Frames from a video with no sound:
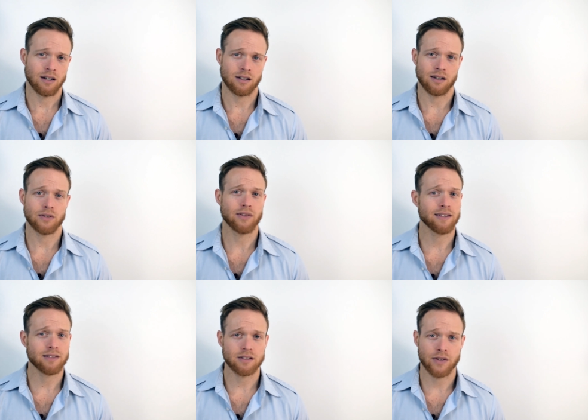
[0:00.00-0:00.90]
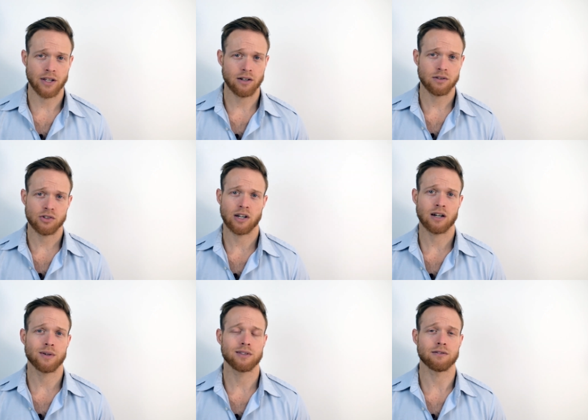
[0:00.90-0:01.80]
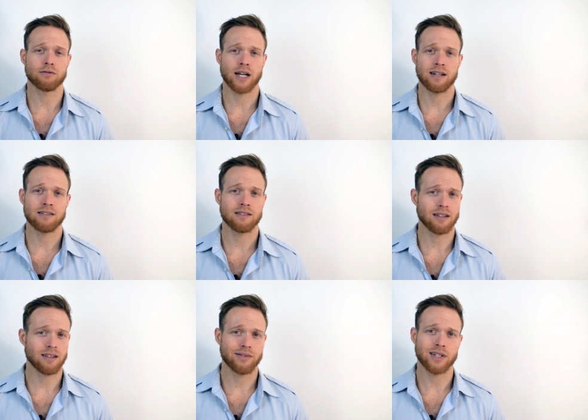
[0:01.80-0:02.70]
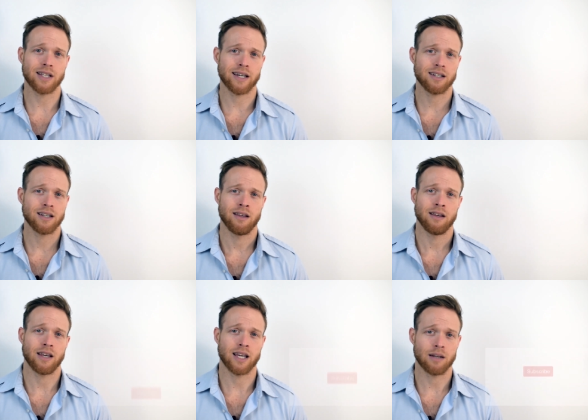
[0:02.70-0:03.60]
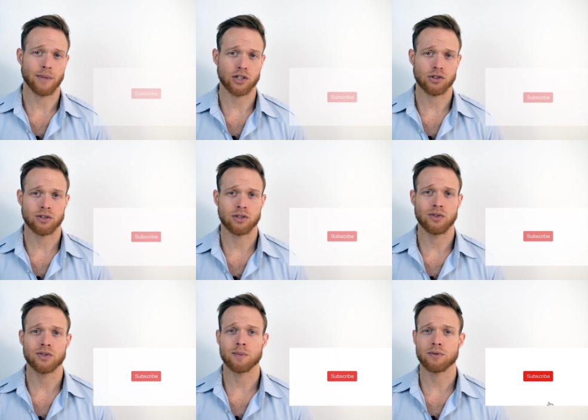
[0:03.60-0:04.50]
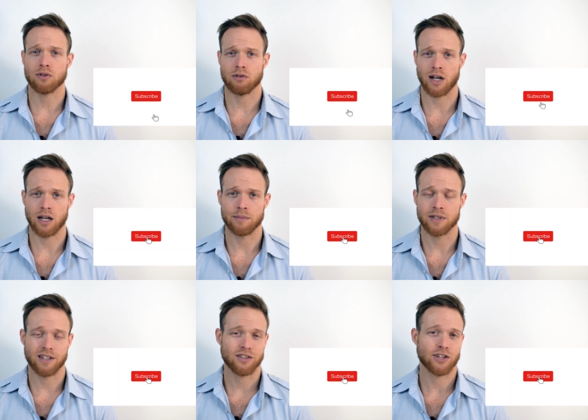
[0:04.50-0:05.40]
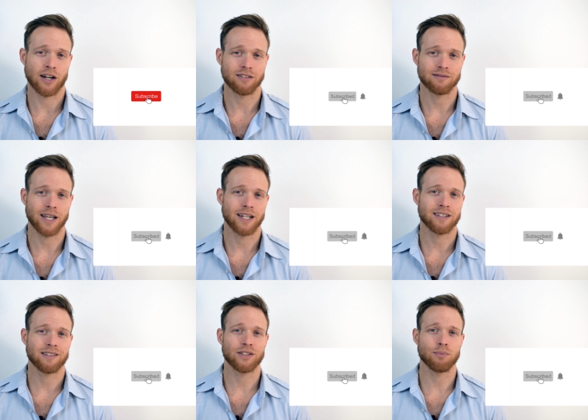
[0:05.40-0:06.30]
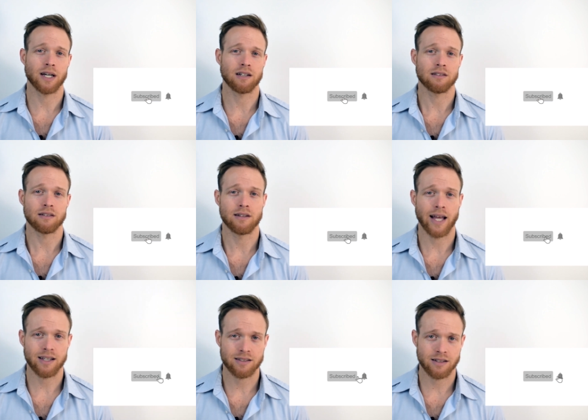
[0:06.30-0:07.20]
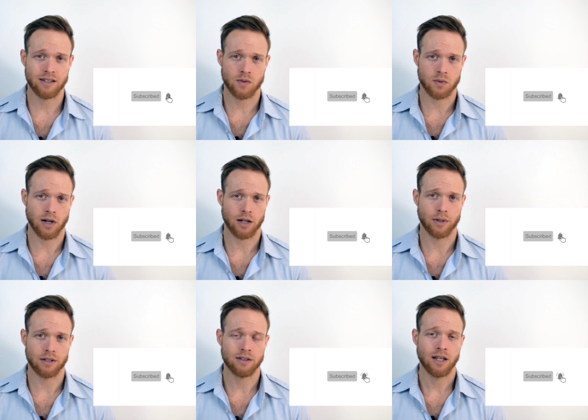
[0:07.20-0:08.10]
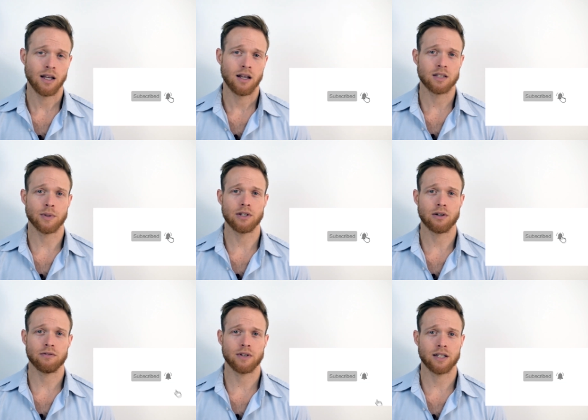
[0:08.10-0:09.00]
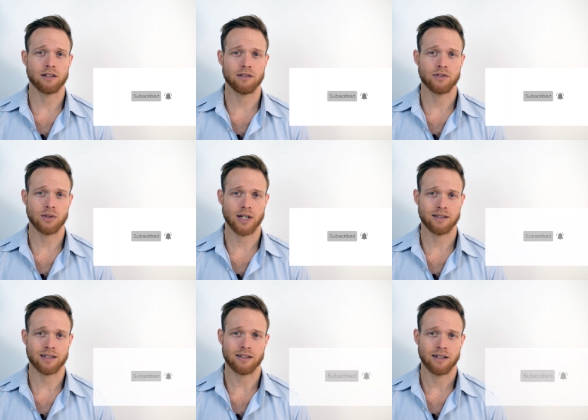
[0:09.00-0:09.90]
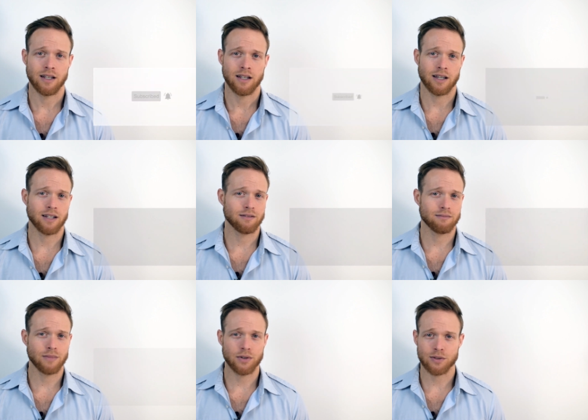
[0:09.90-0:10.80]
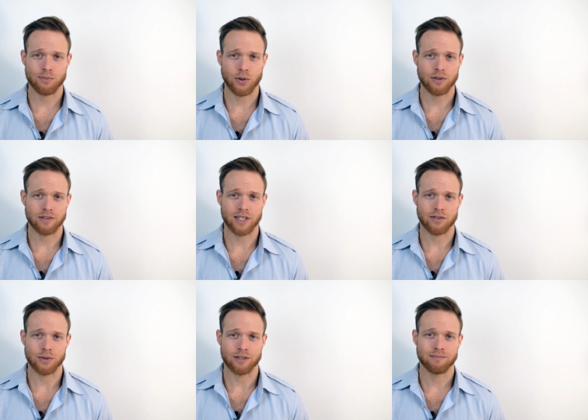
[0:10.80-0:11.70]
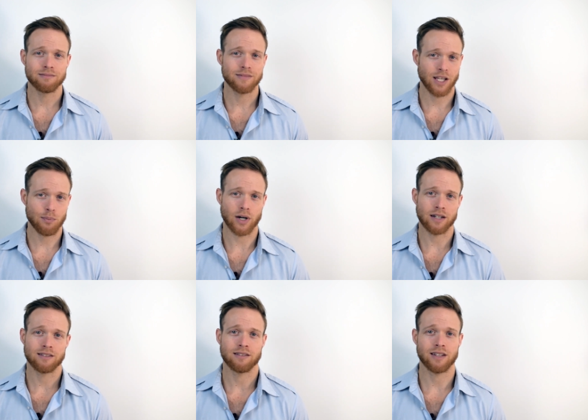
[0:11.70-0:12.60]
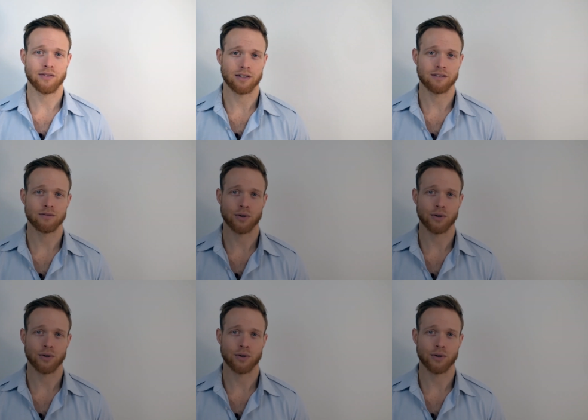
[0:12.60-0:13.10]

If you like this video, share it with some friends, give it a like, and make sure to subscribe to this channel and hit the little bell next to the subscribe button to be notified of new content. And most importantly, everyone, keep on living for